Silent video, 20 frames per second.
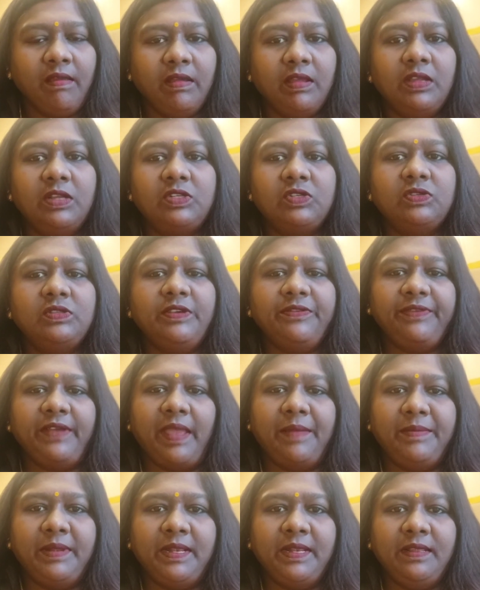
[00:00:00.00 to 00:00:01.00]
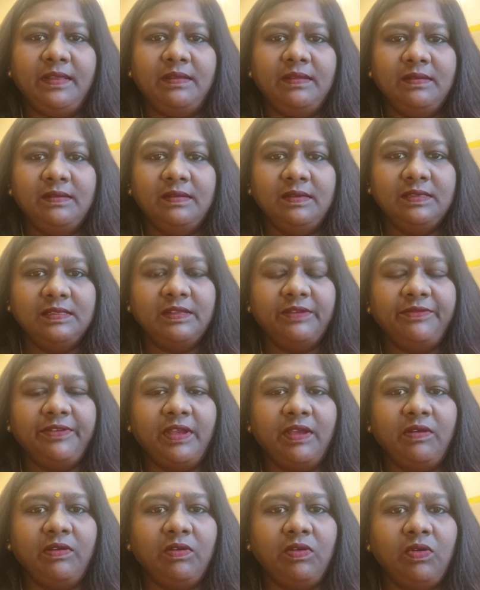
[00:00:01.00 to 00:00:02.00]
To the family is a
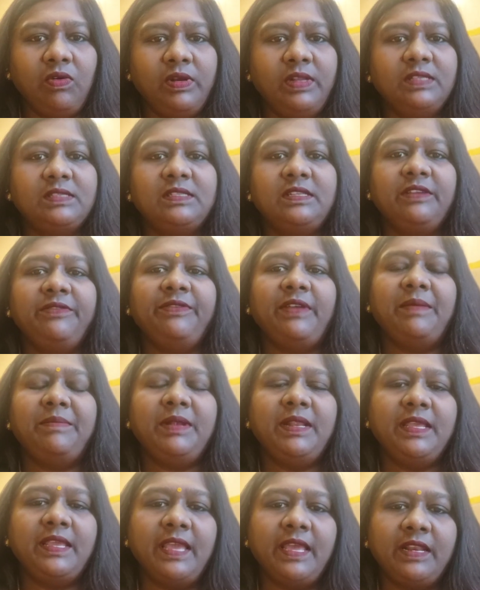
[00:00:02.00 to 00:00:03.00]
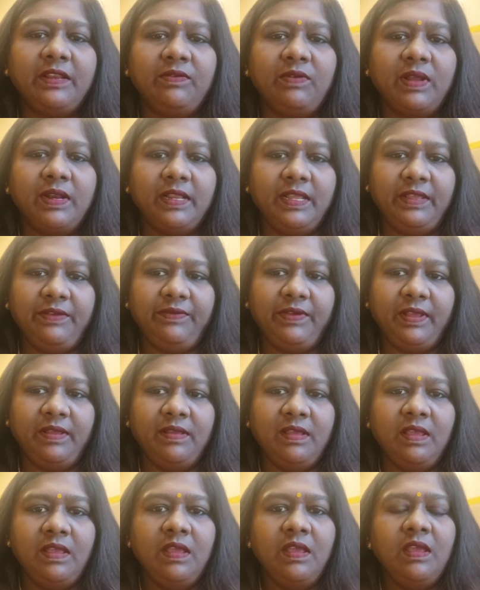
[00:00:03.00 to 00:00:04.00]
holistic family care you are
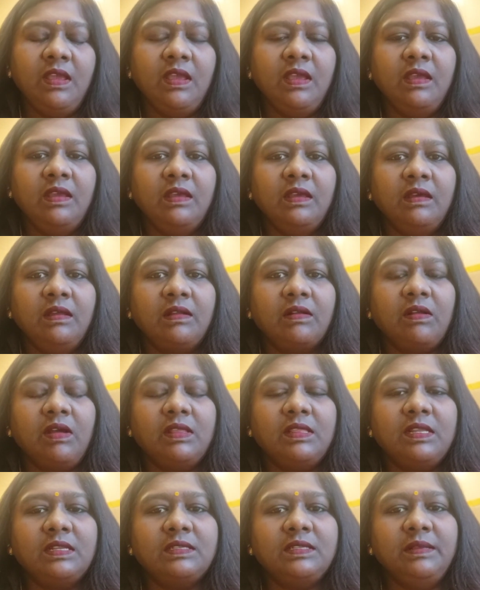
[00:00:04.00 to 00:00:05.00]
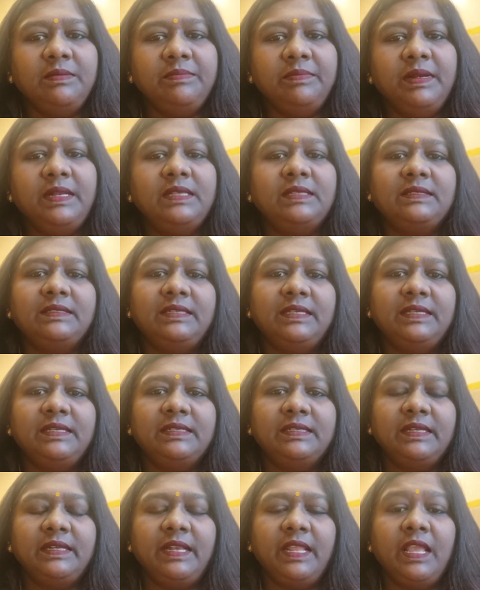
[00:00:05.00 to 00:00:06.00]
giving, rather simply
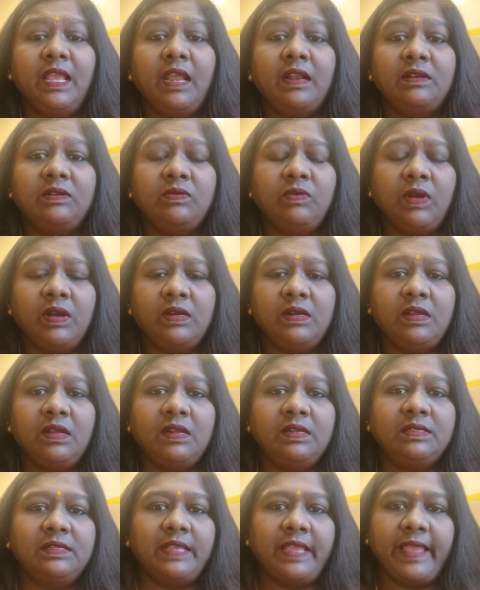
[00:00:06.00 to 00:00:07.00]
sitting and one girl is